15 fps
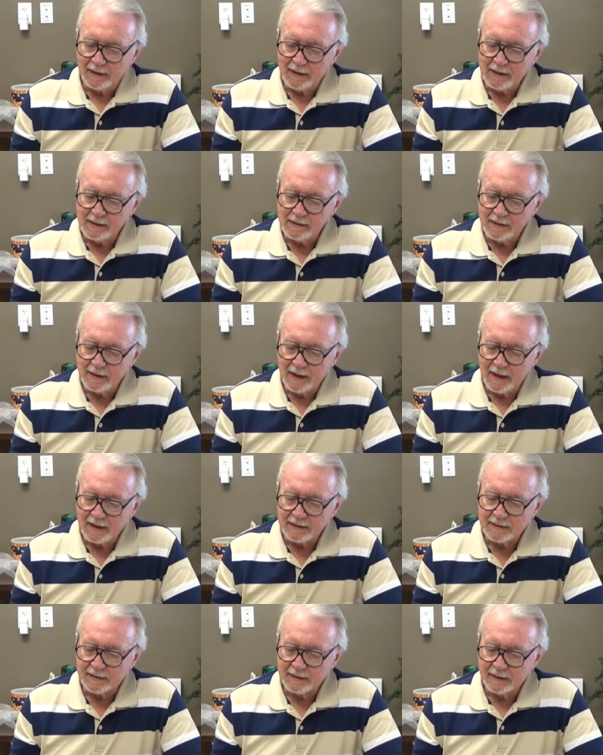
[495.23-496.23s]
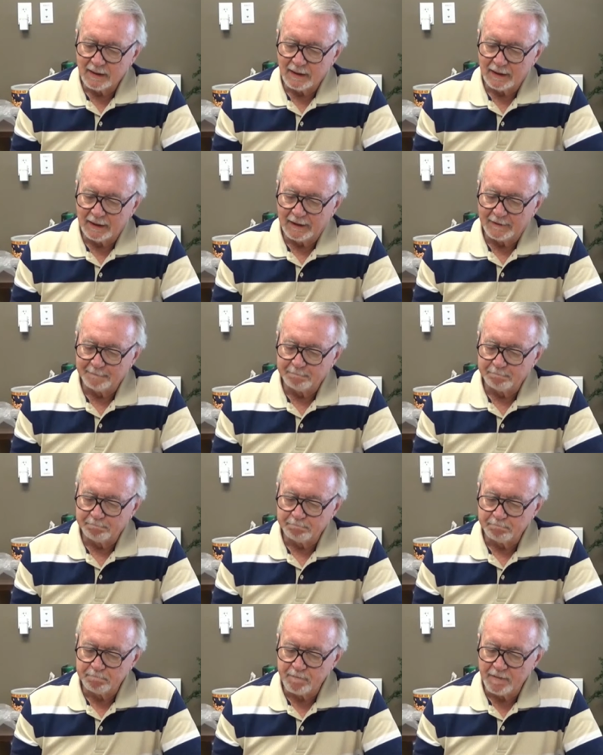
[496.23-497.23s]
in that
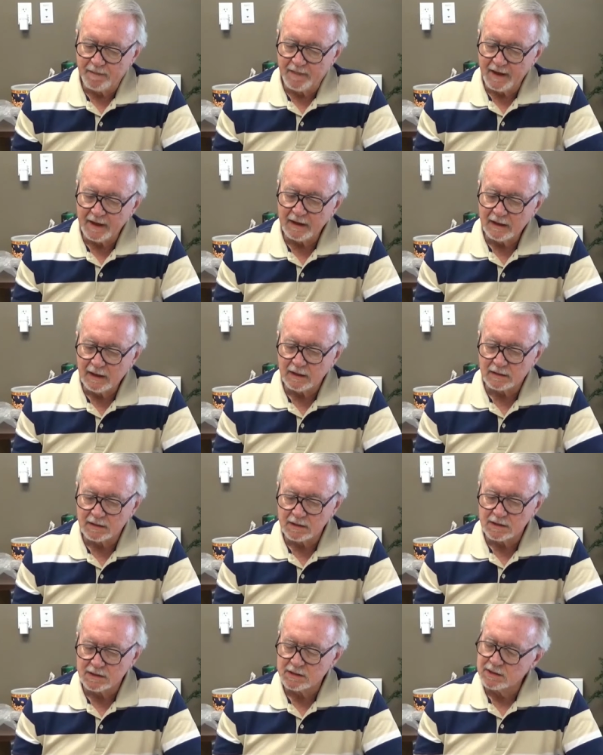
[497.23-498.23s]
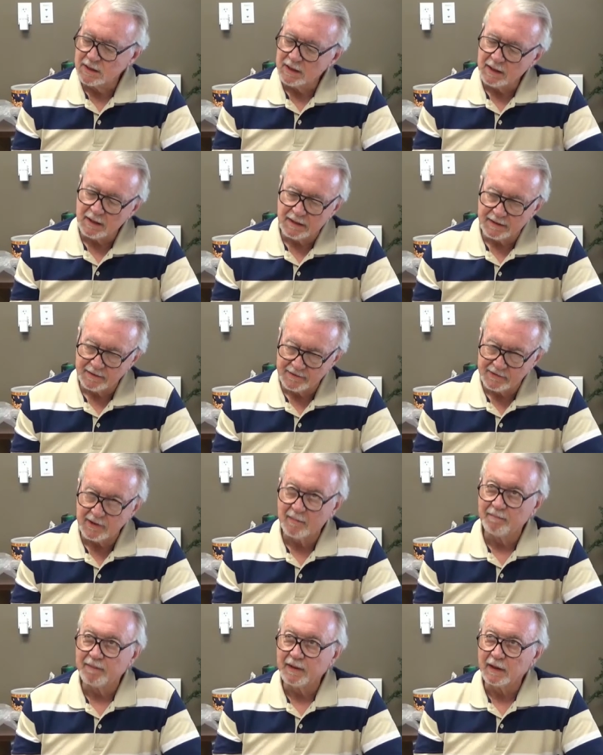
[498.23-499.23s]
they get to see
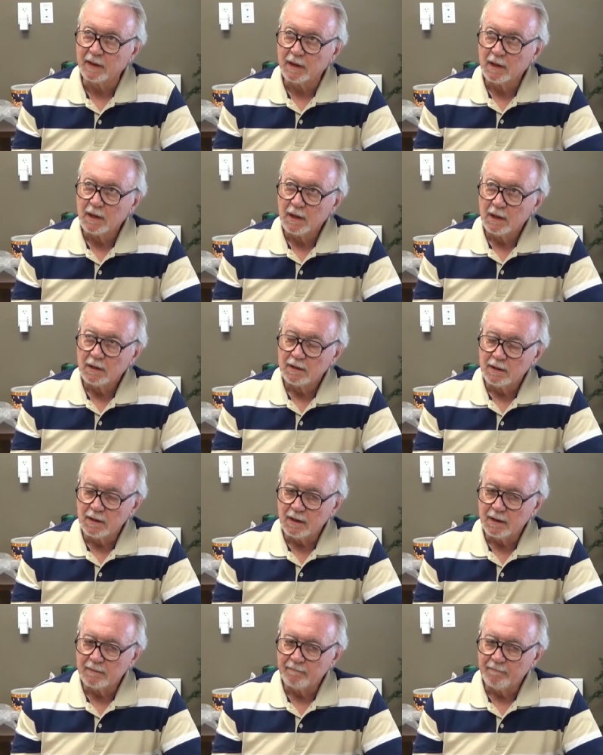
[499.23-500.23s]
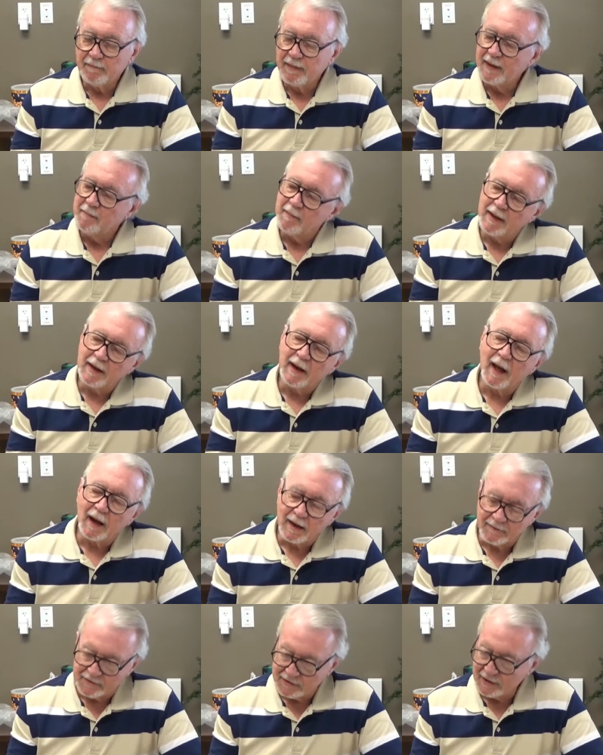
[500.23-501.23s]
something that they may not
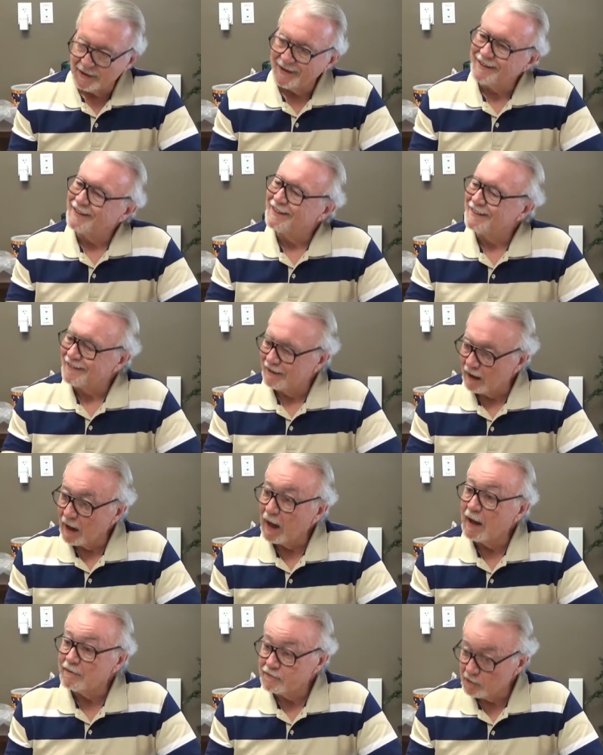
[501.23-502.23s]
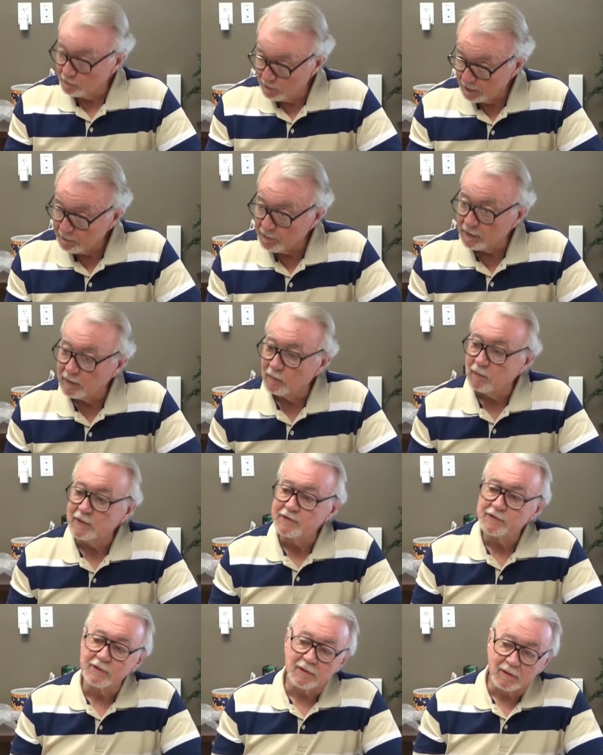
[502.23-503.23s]
have seen in their lives, the people that we
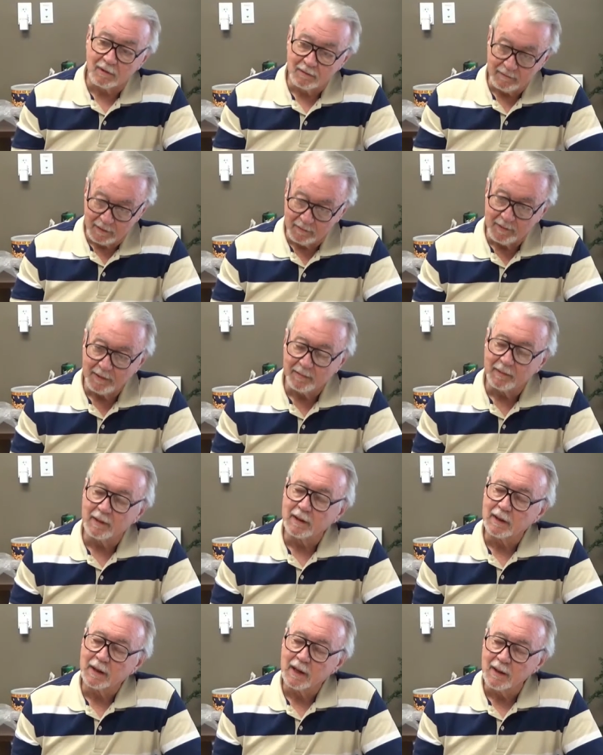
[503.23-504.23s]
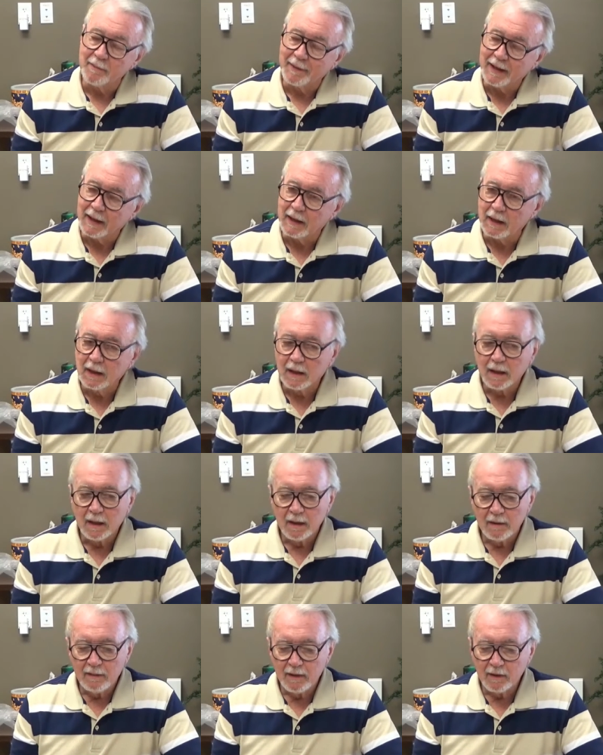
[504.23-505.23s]
serve, the people that come in,
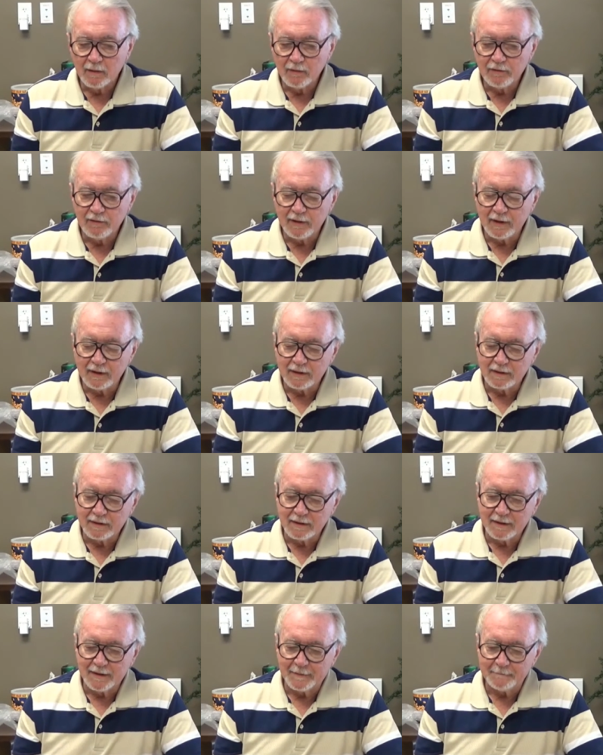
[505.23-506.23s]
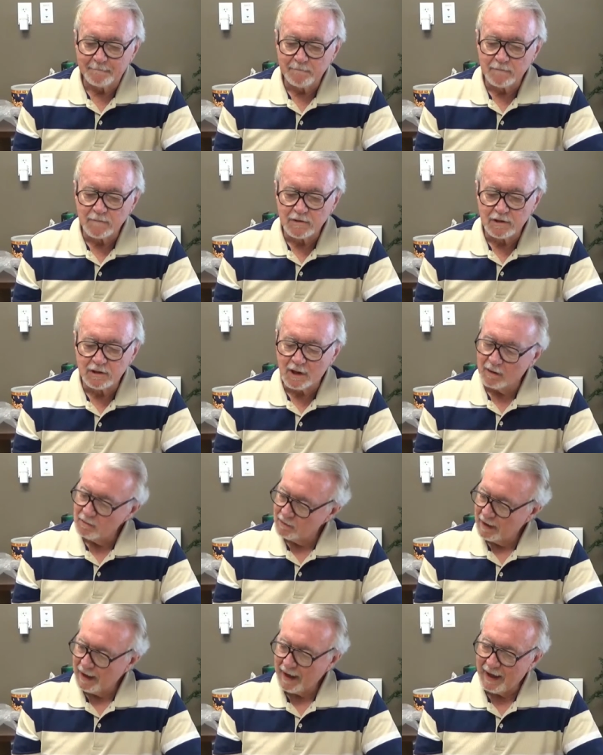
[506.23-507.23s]
those that
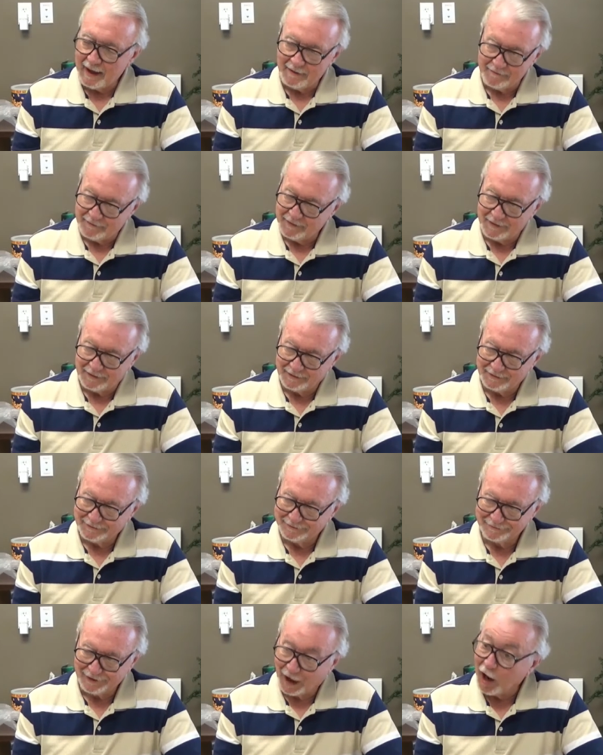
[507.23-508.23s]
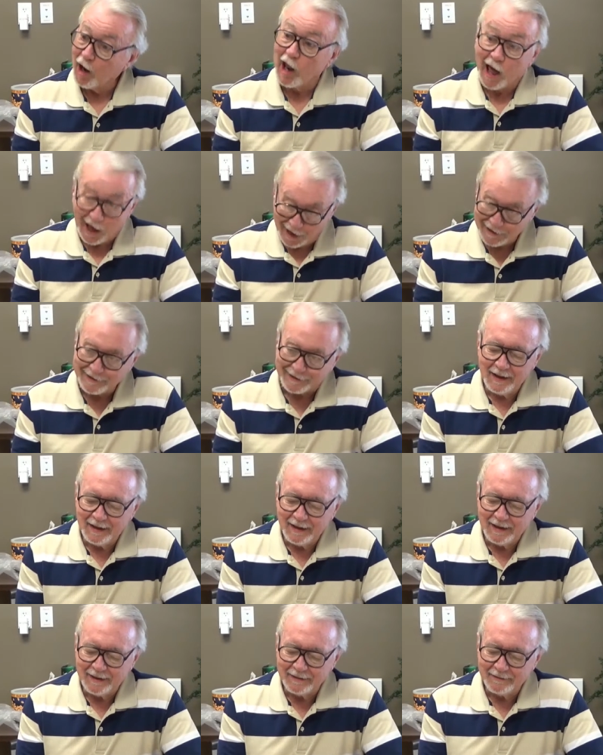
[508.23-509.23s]
don't have a lot.
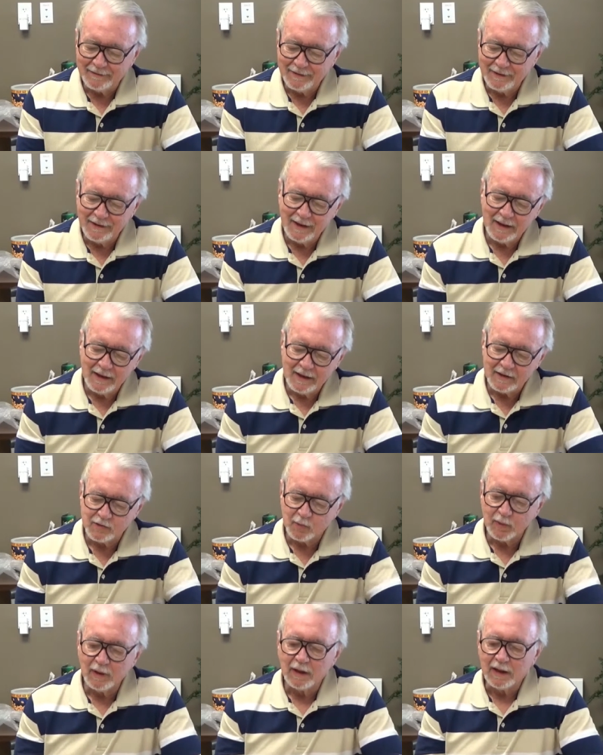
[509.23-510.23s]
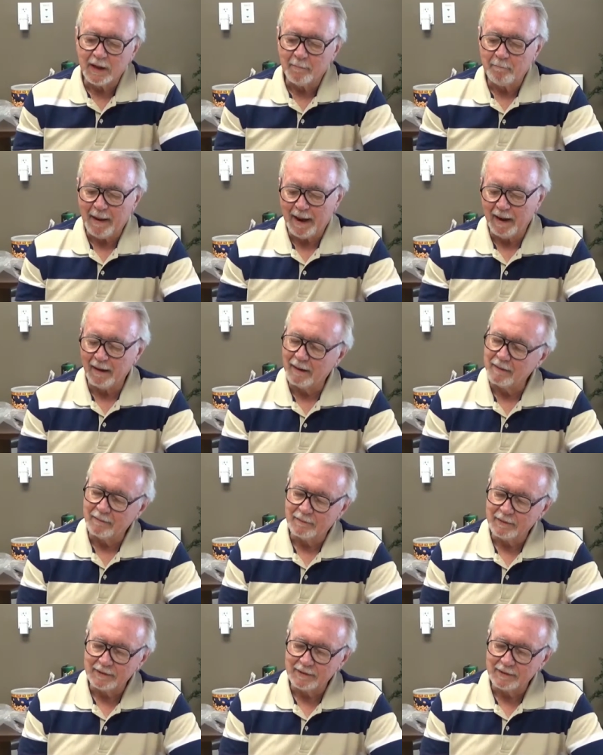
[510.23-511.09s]
It's really apparent,